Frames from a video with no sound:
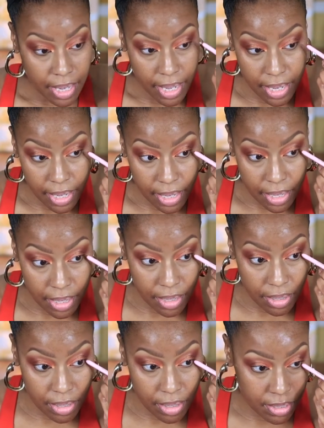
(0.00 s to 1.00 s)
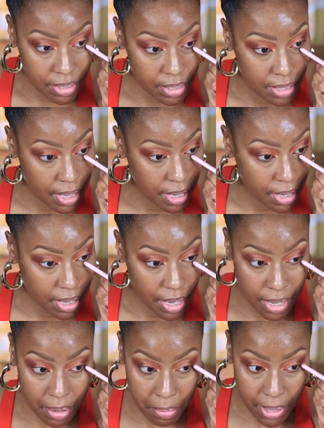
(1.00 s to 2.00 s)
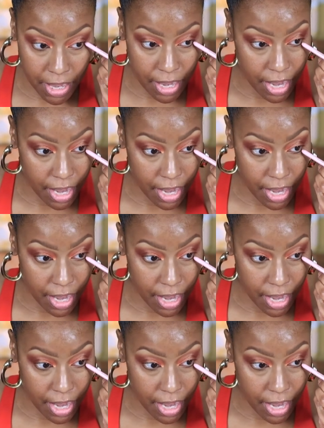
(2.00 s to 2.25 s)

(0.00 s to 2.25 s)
and just kind of line my